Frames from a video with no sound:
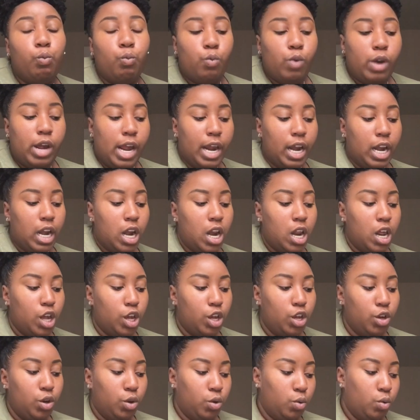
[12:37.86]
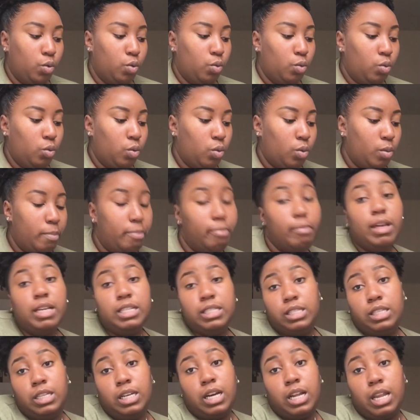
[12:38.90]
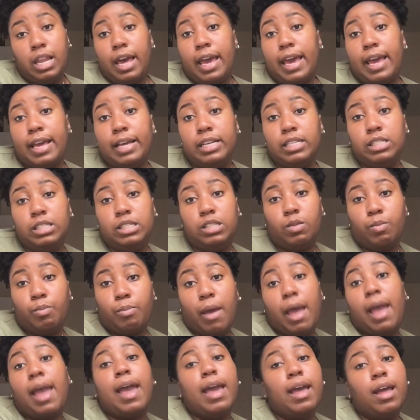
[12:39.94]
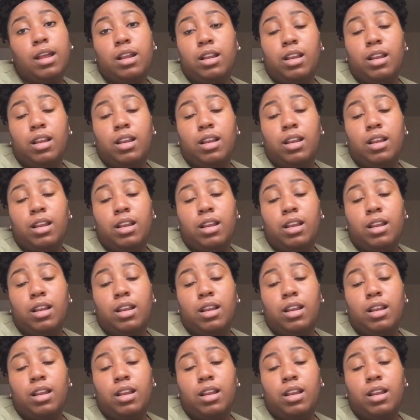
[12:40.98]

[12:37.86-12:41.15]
when you miss the class by